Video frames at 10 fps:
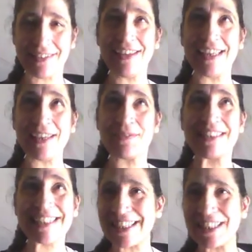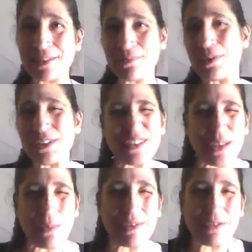here once again this morning, just
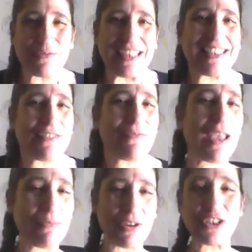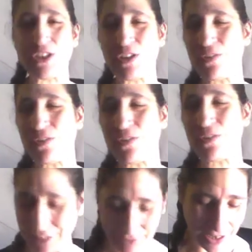helping to raise the vibration of our
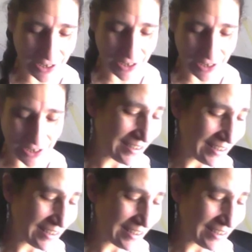collective consciousness.